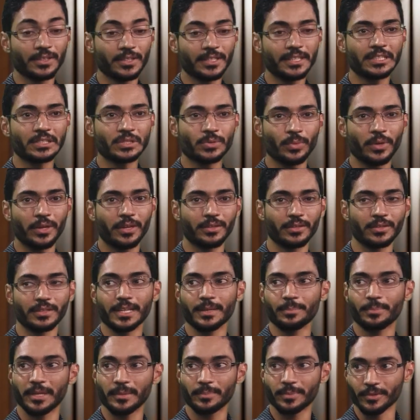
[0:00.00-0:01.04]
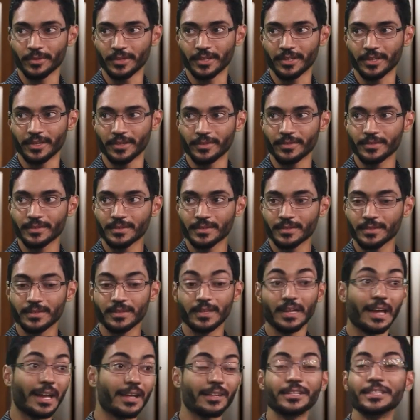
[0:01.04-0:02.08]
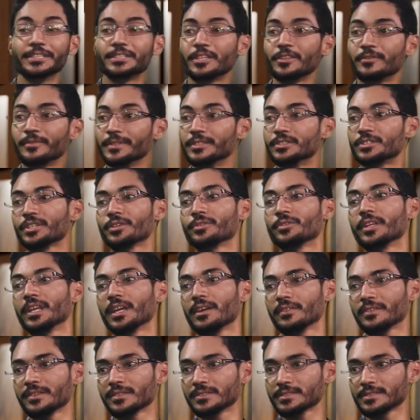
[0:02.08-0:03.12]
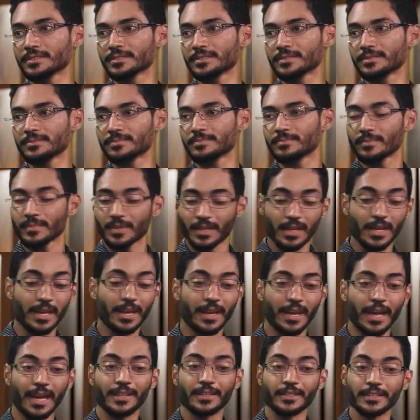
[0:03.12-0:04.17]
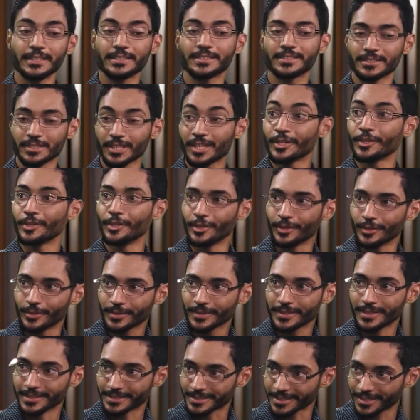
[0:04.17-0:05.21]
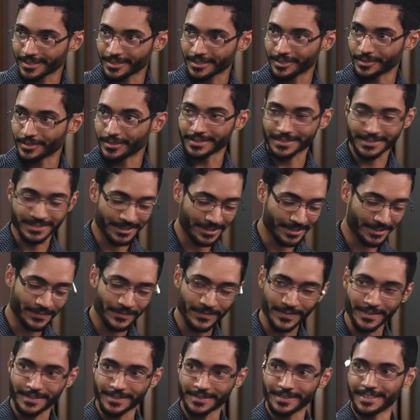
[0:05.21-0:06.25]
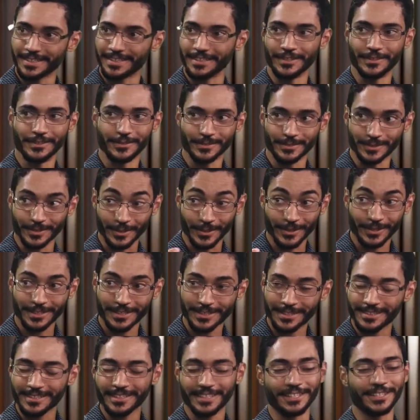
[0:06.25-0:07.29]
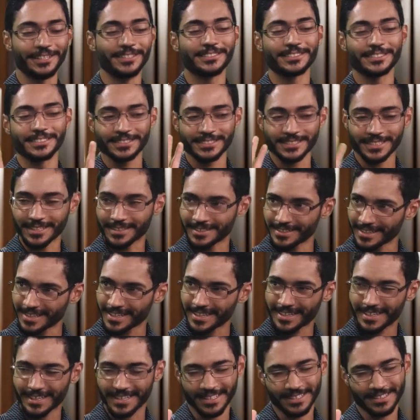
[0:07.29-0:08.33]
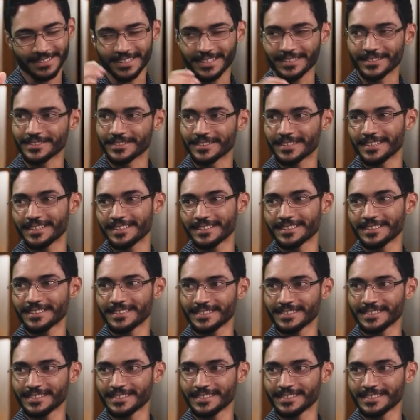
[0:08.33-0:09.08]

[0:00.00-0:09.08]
least we could let people know, at least you've been shown the evidence. Mm-hmm. At, least it's on you. It's on you. It's your fault yeah. that you heard it and you just said, nah, I don't, I don't care. Yeah,